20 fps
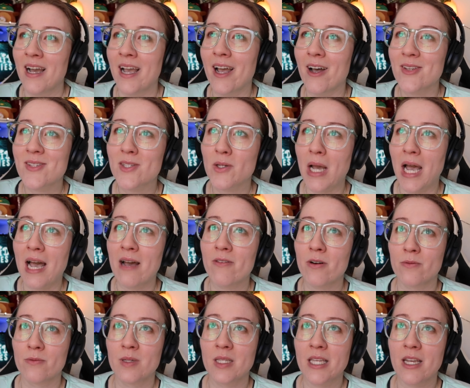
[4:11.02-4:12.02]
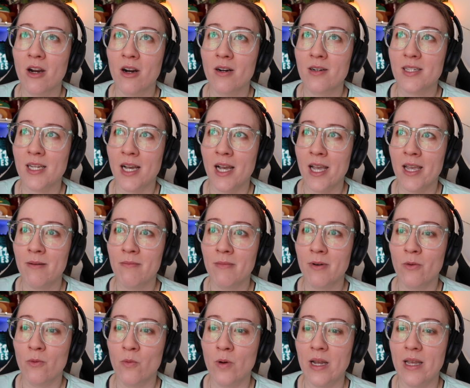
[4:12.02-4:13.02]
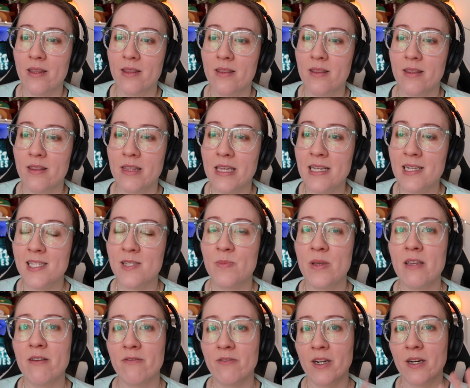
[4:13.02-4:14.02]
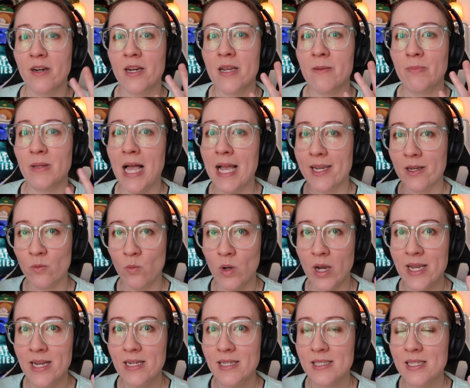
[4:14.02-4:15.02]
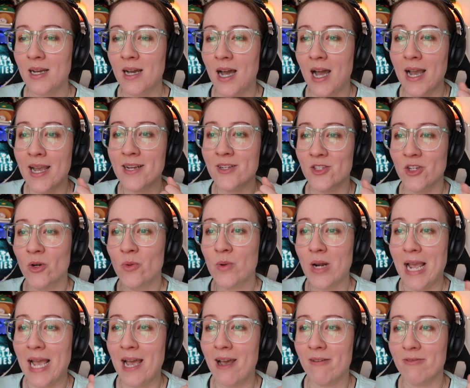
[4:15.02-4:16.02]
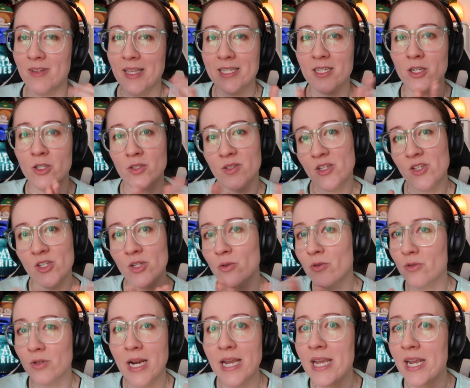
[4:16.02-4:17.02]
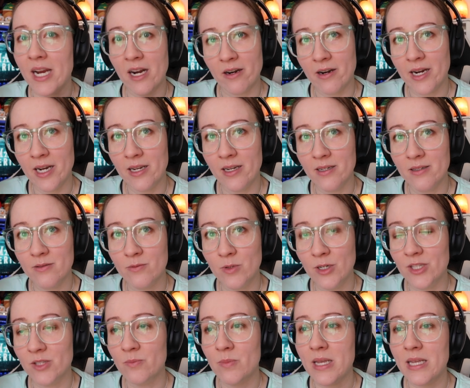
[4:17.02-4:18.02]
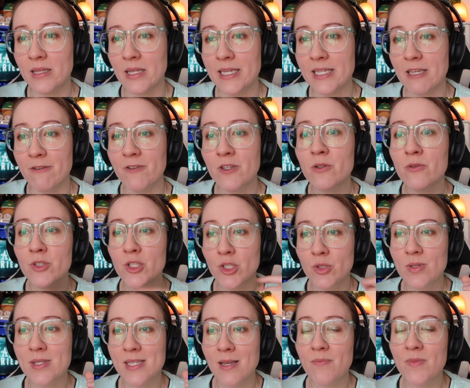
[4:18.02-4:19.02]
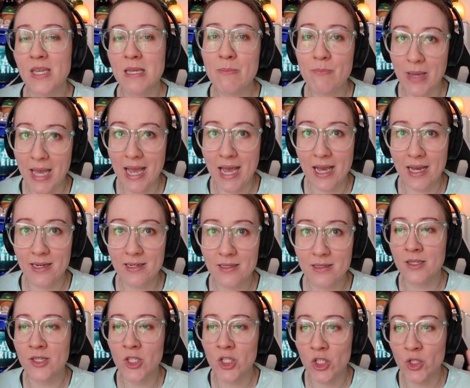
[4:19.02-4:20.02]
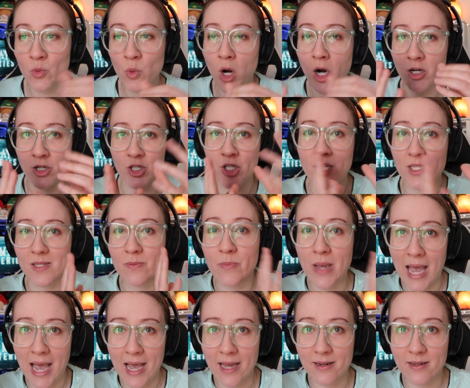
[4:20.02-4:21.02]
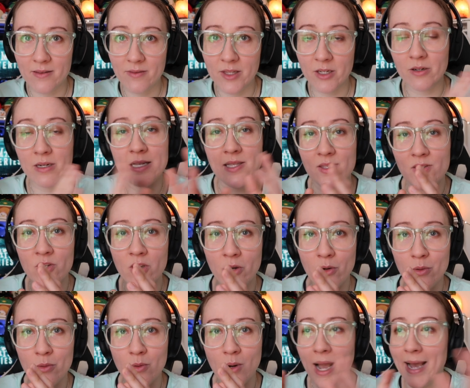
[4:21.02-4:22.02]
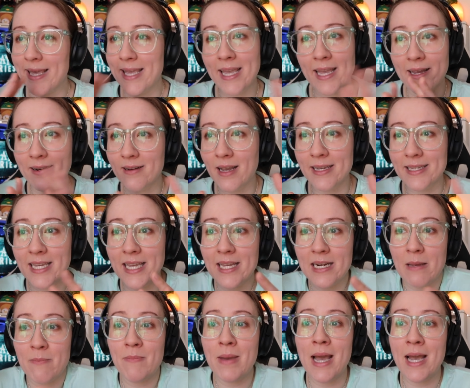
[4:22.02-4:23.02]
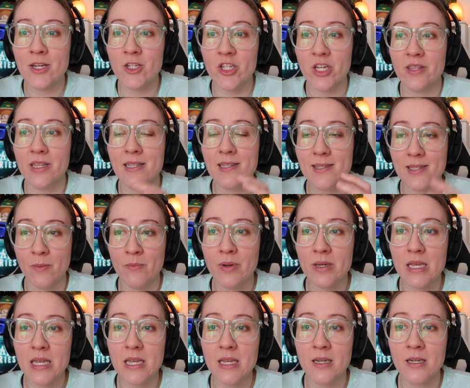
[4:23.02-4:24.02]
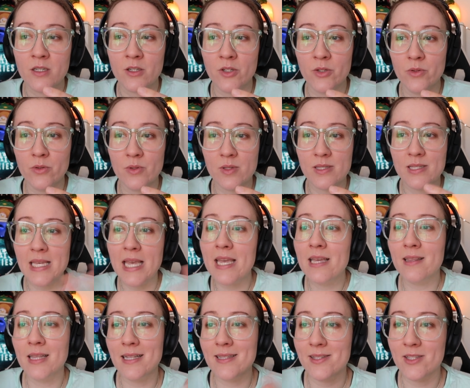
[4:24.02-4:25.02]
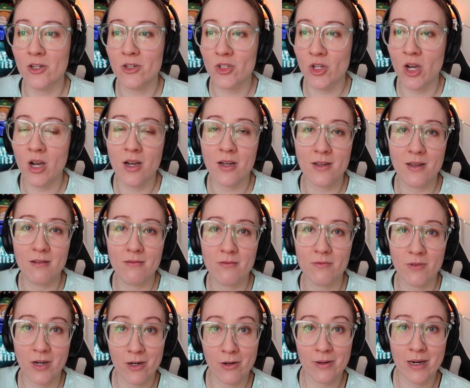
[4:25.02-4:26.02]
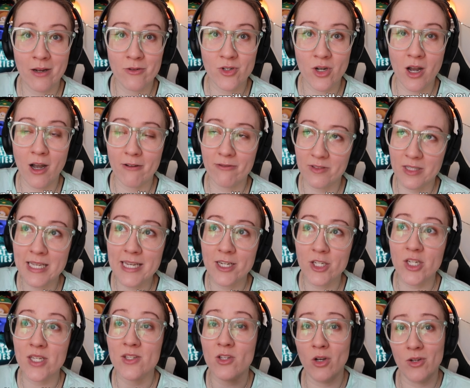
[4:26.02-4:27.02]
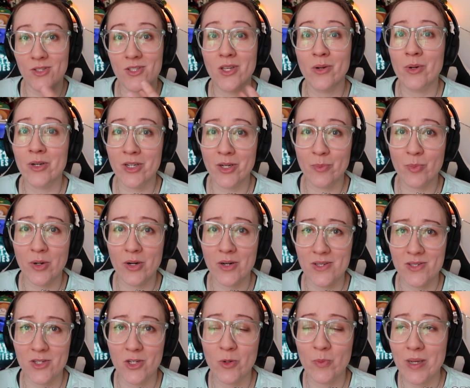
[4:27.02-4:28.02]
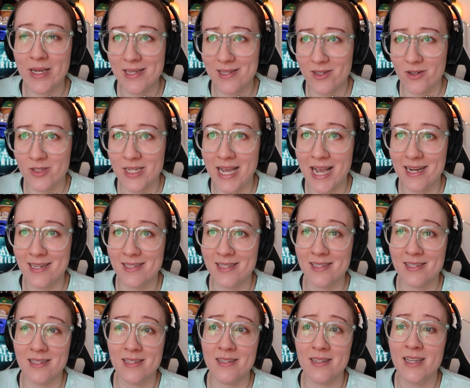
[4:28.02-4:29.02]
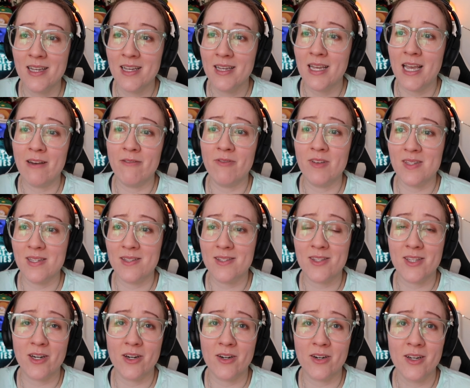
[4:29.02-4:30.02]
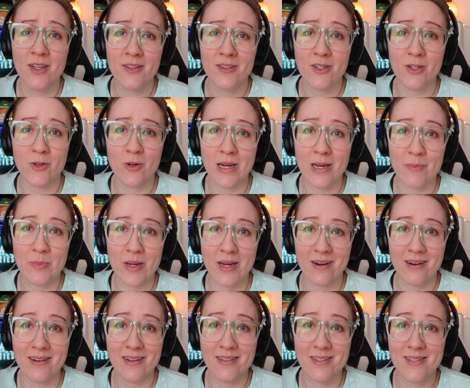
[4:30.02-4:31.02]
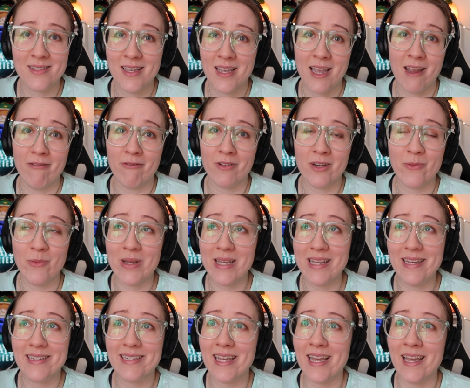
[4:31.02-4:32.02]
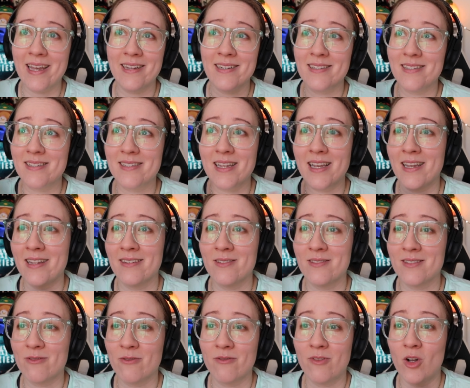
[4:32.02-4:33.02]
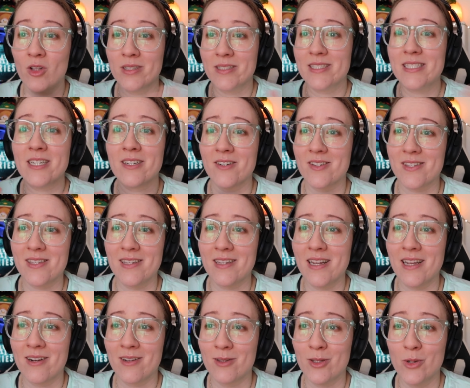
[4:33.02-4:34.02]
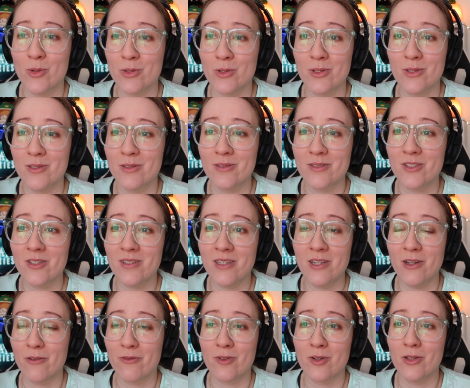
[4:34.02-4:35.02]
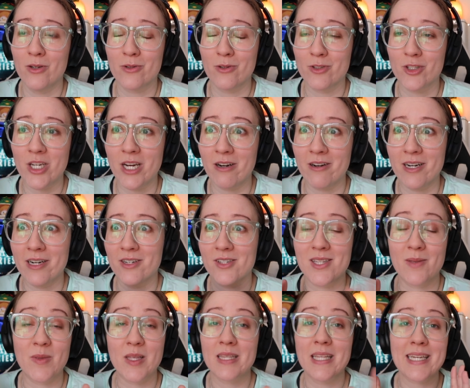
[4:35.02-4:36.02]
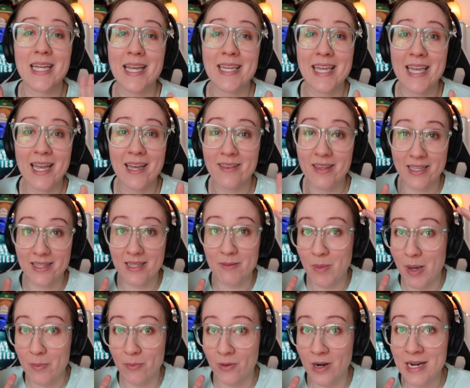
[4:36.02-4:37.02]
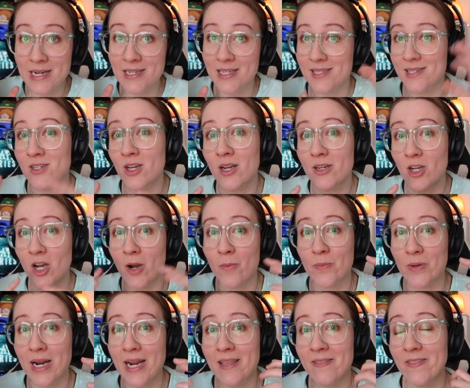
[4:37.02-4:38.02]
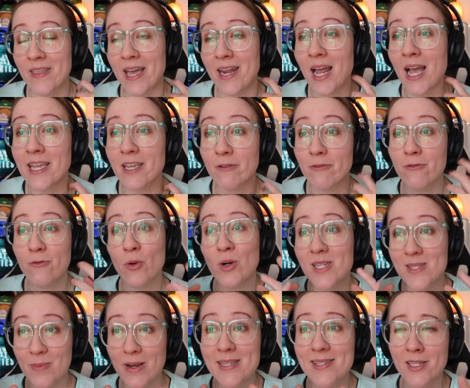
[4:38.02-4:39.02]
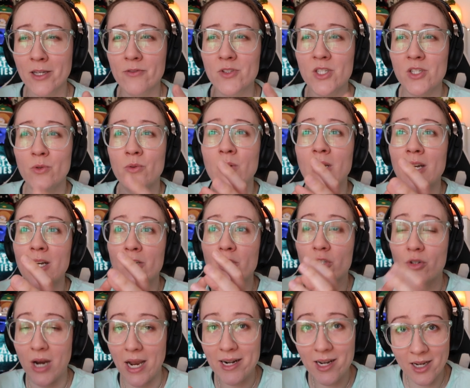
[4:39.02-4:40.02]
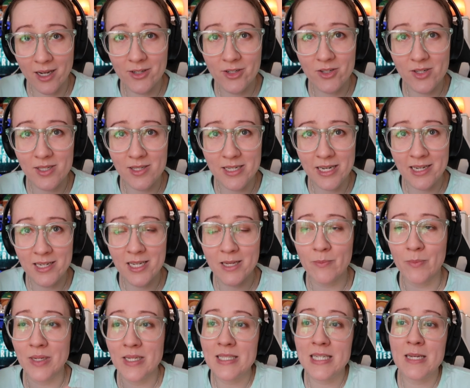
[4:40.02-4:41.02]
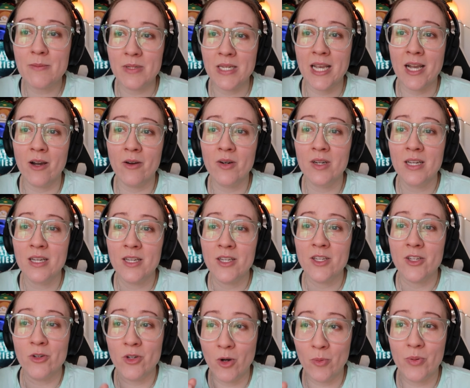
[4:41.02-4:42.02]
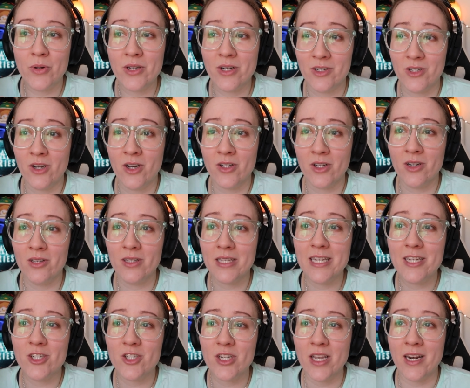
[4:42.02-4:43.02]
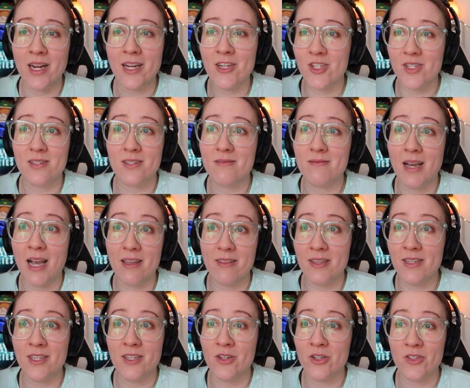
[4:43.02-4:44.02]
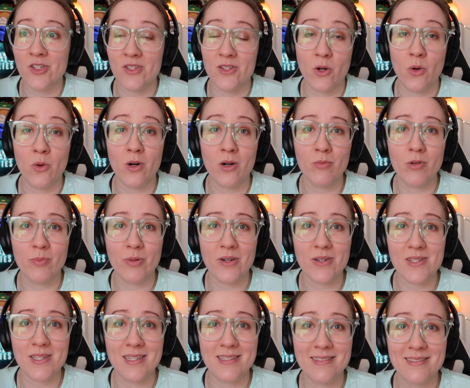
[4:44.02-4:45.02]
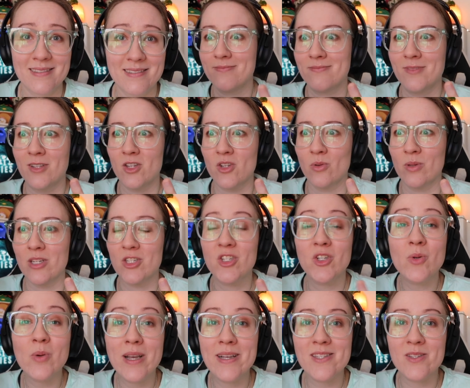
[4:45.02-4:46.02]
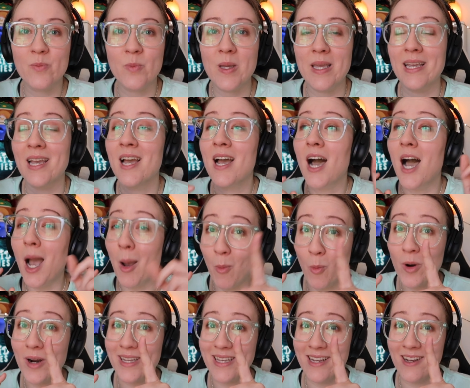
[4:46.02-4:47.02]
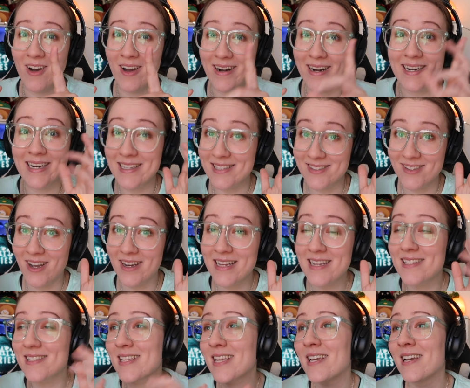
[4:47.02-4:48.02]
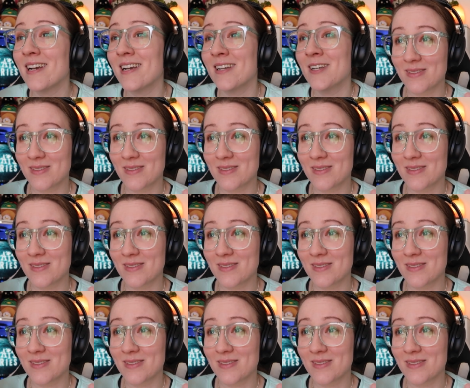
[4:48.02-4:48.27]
I also have a really hard time with things being very black and white. I don't have like there's no gray area with me. Like if you do something bad, you are just bad. There is no, I can't imagine that somebody who say lets their dog run around off leash is also a good person who pays their taxes and visits their grandparents every week and volunteers at a local, you know, for a local charity or something. Like I can't, like my brain does not comprehend that. I can force myself to try to understand it, but deep down you don't put your dog on a leash and I think you're just a horrible person. There's only two ways of being. I'm working on it. It's not easy.